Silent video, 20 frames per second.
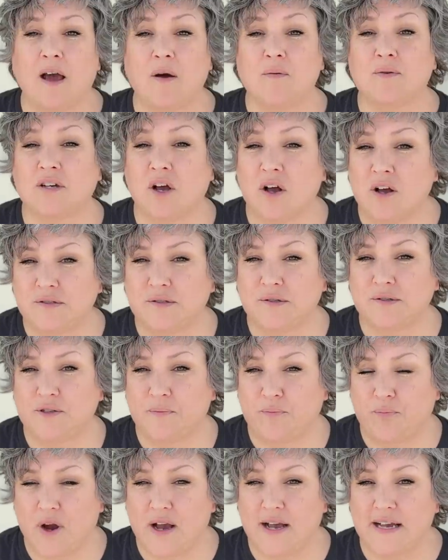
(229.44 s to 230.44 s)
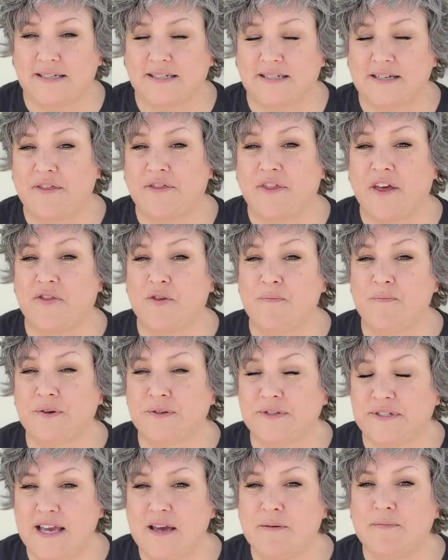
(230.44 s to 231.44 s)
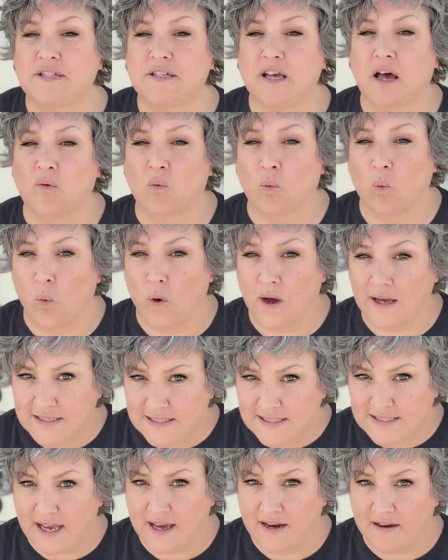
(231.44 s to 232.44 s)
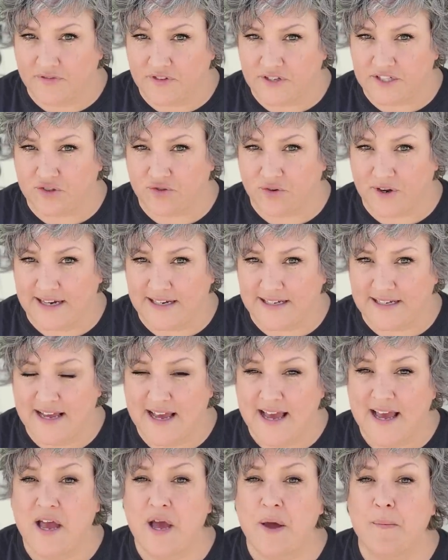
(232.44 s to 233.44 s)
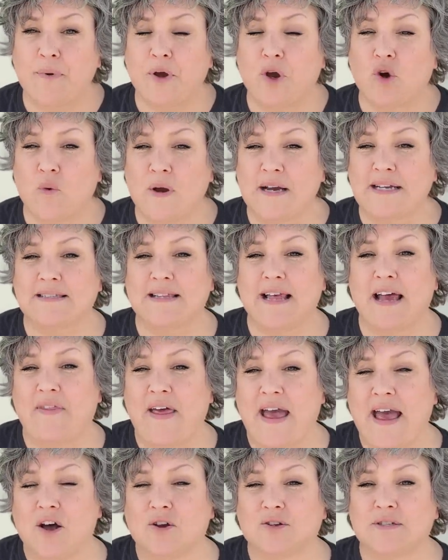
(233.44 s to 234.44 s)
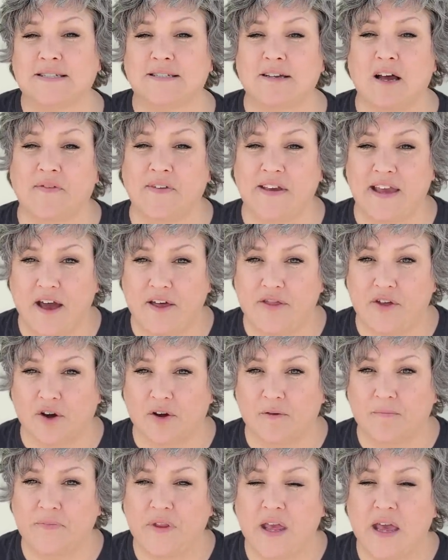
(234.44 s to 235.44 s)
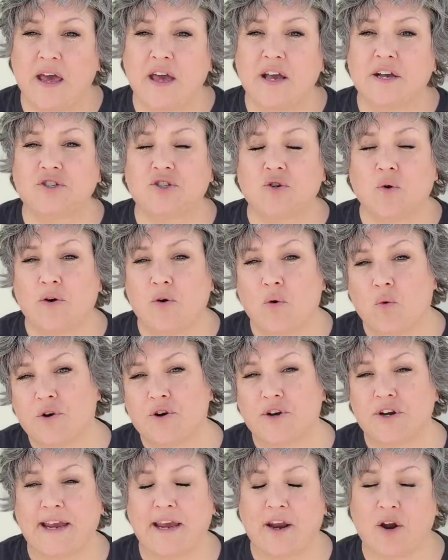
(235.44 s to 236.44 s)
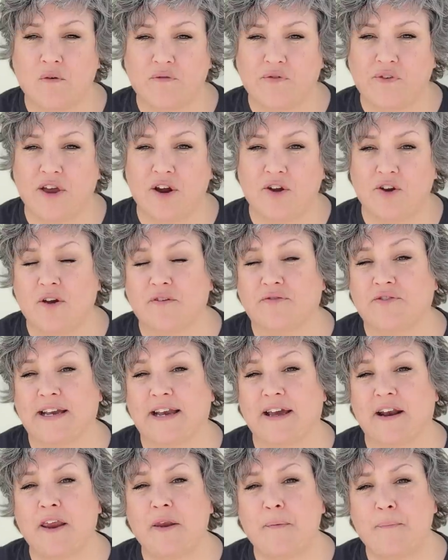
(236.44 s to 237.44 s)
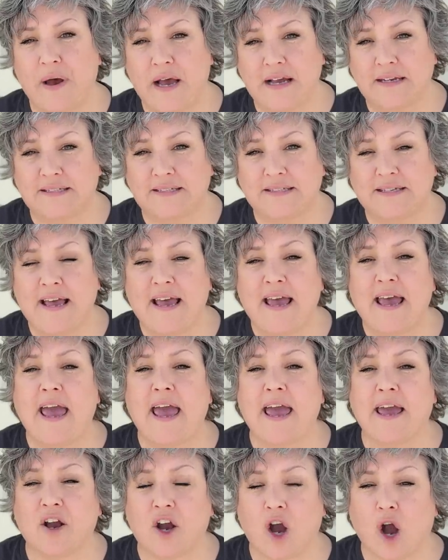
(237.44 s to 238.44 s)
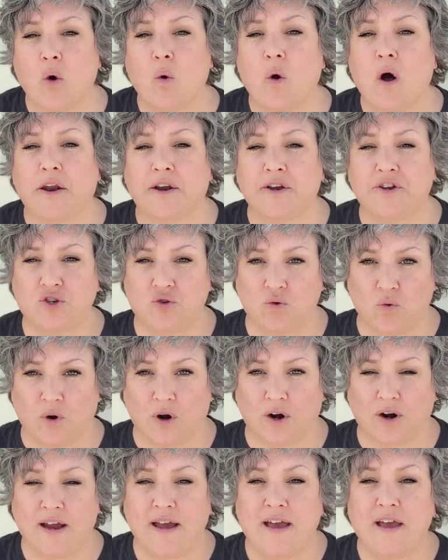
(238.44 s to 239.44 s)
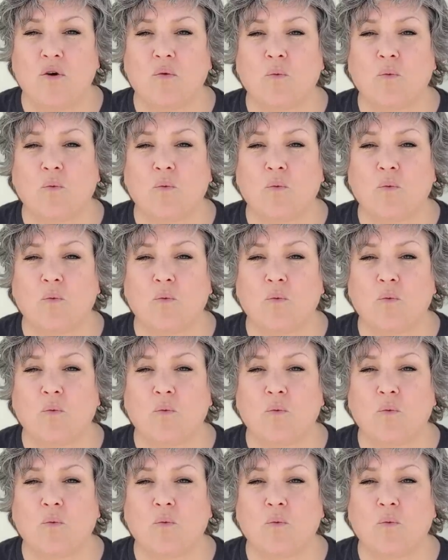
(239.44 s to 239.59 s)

I was also surprised that the museum is on one side of the street, but Graceland, the house, is on the other. So in order to get over there, you have to get on a bus and go on a tour.